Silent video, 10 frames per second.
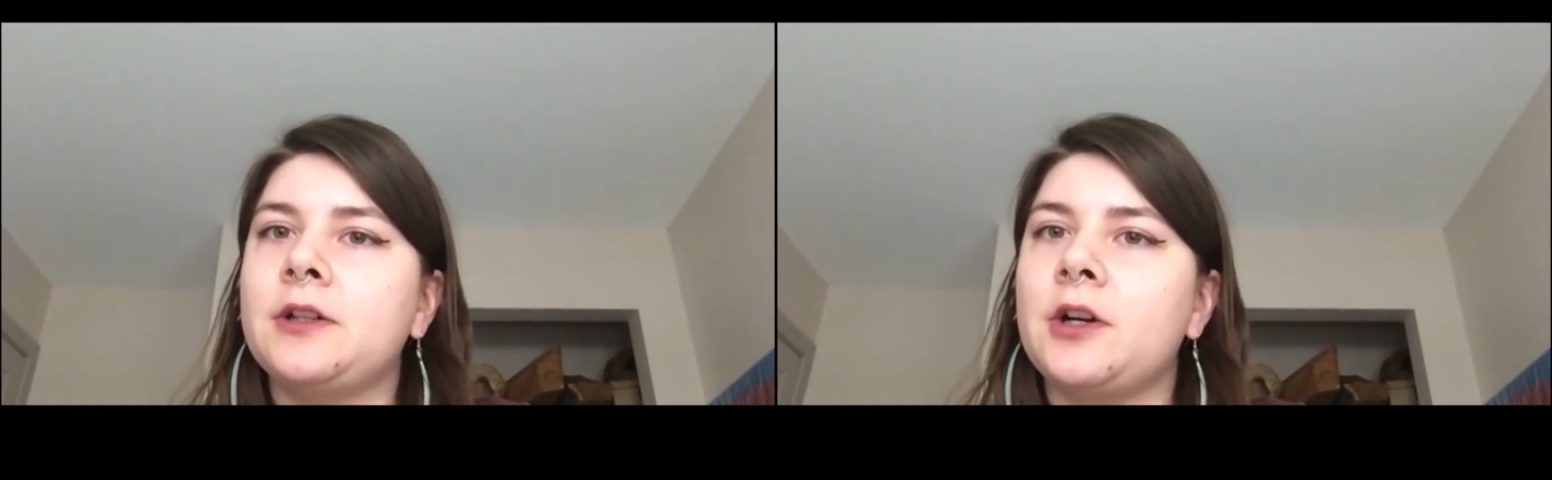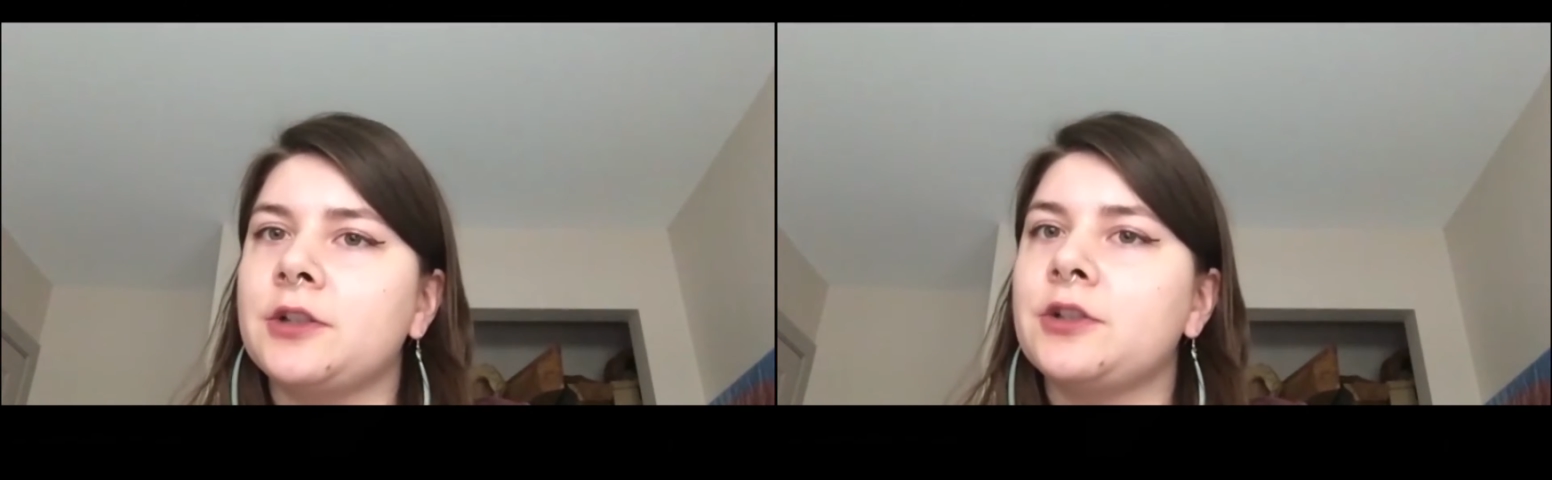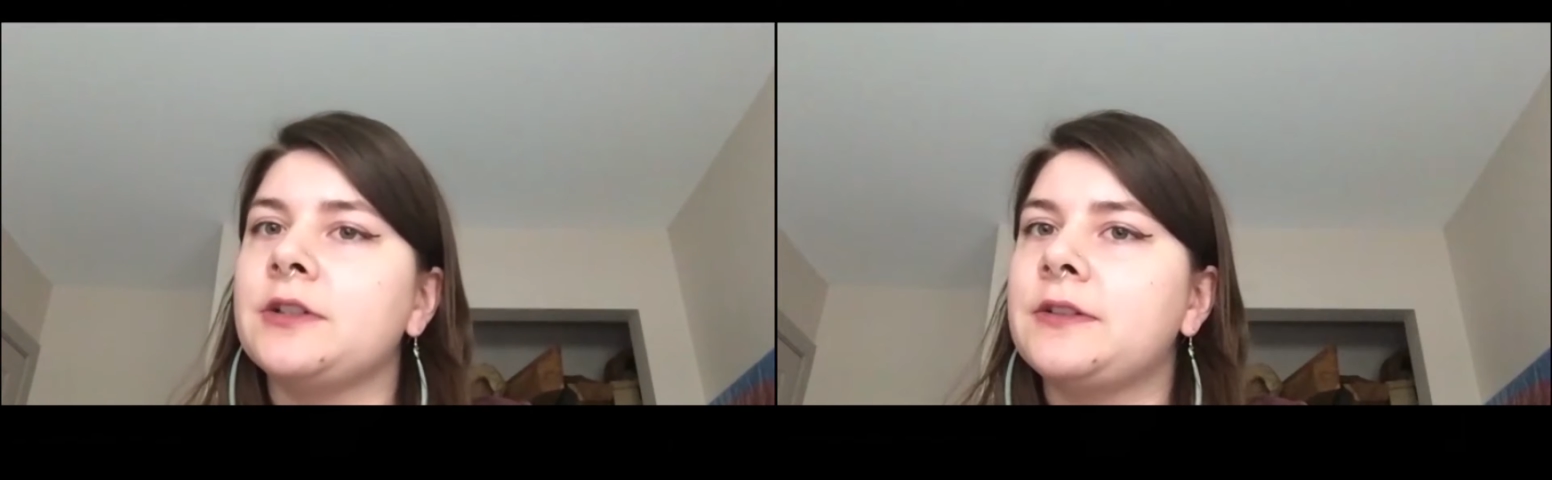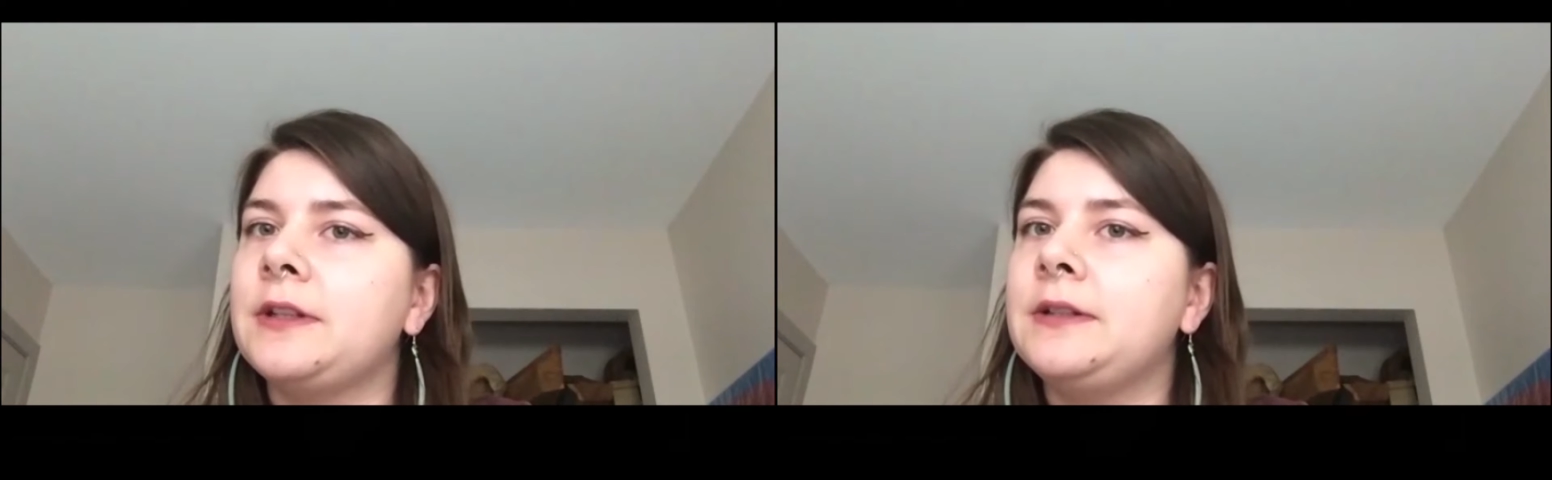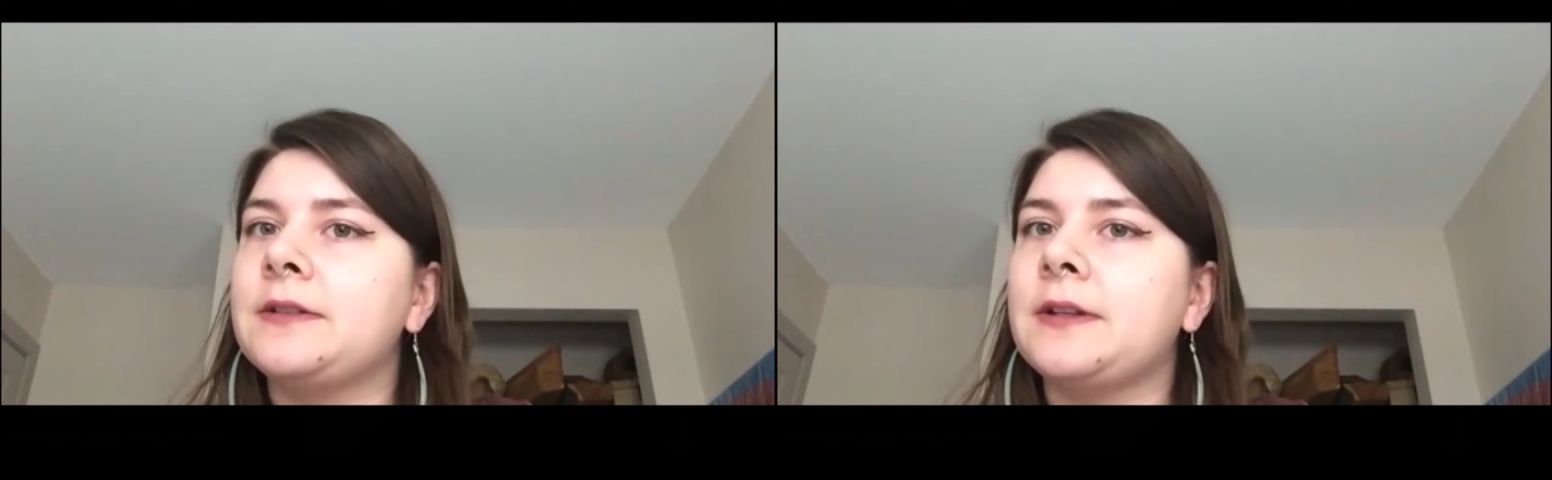conscious
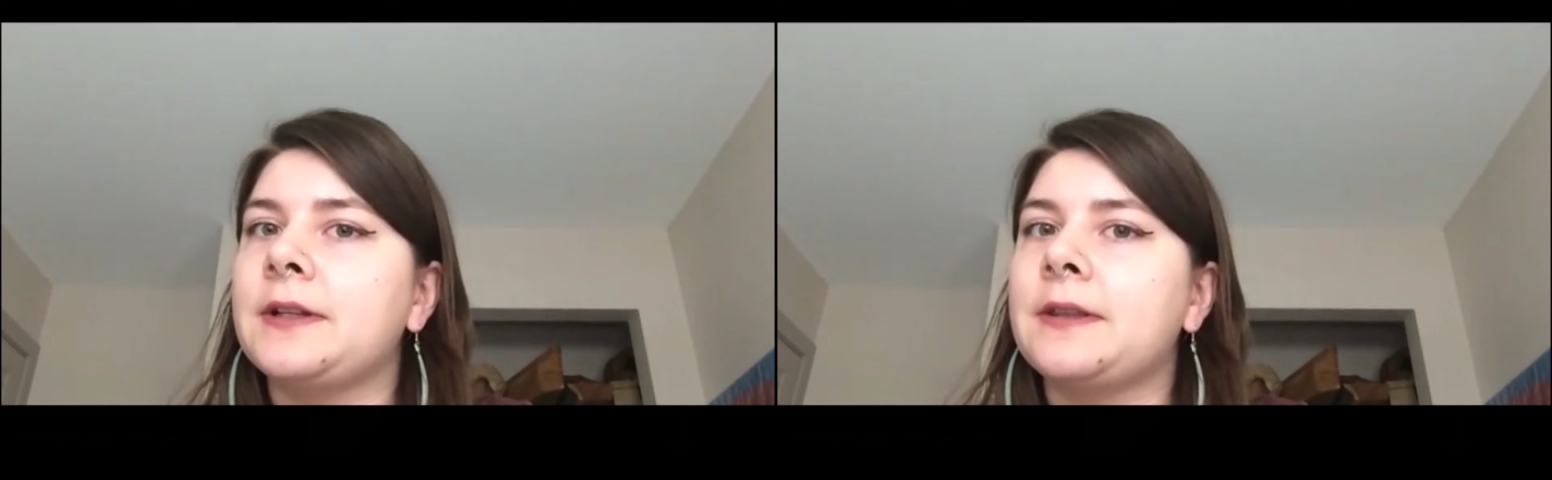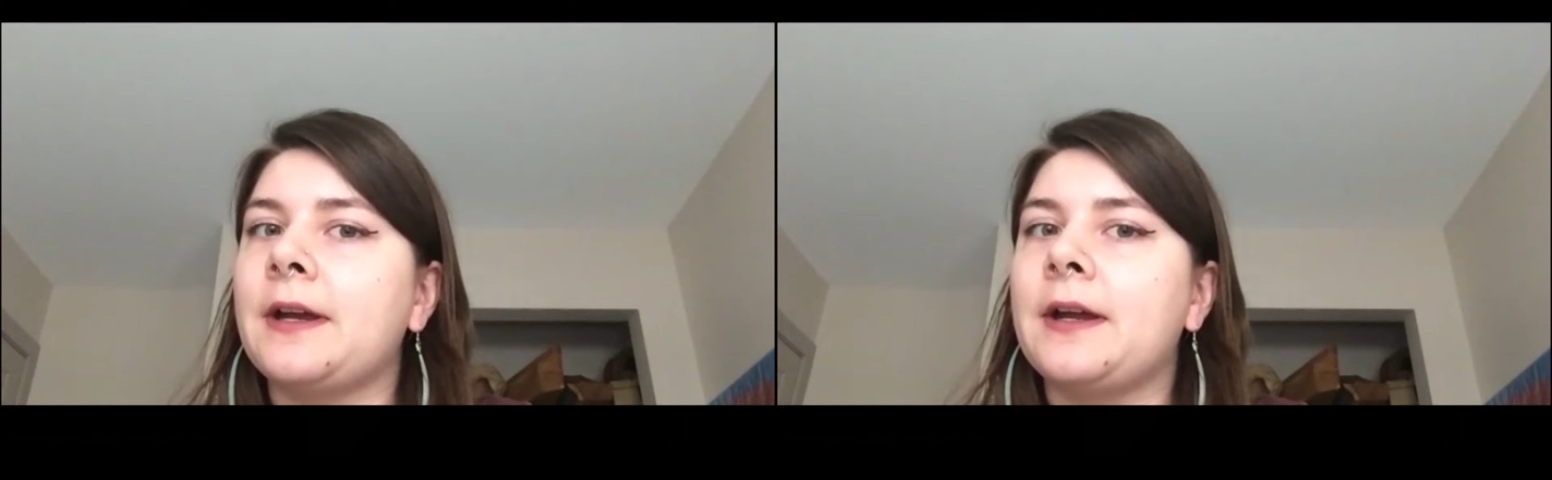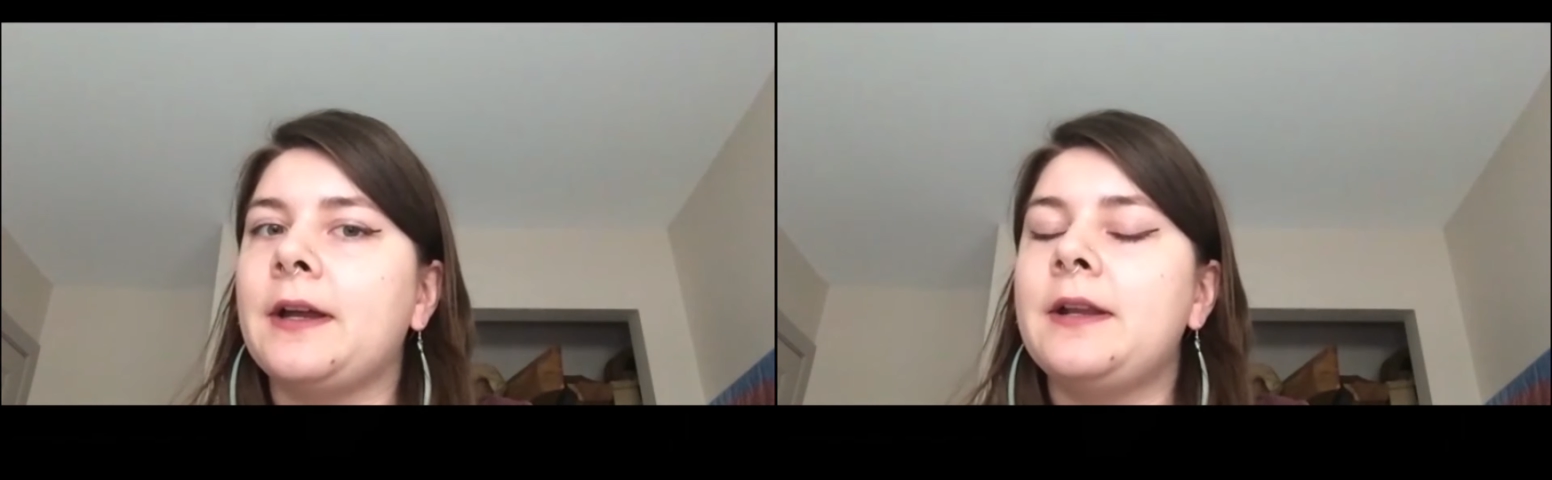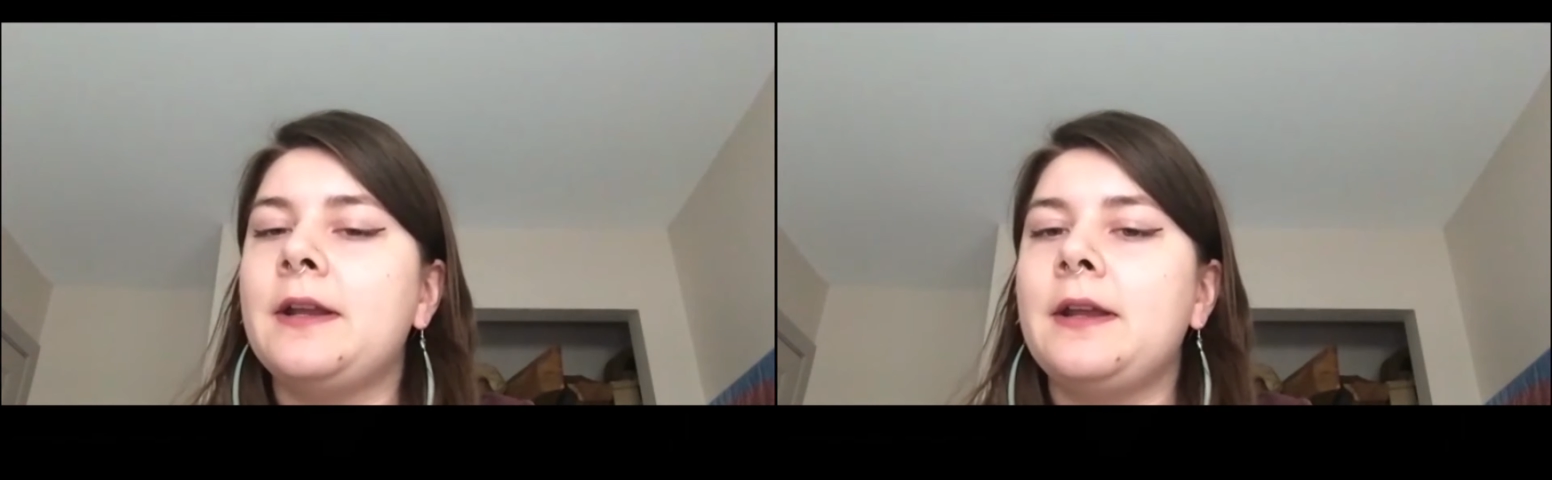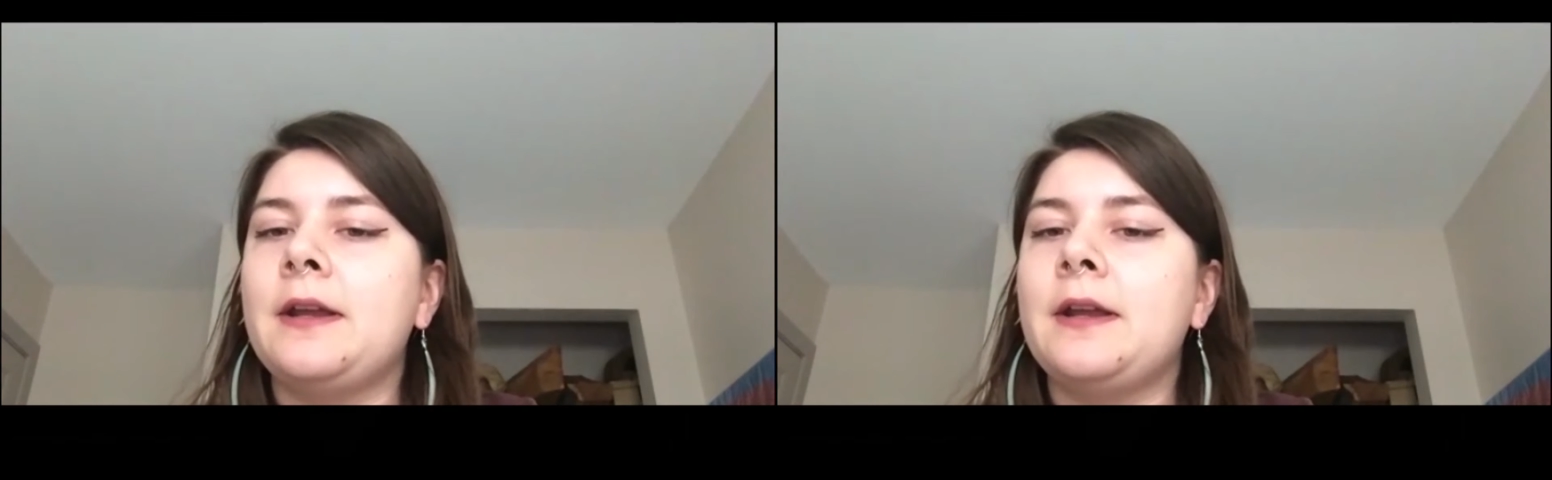things like that.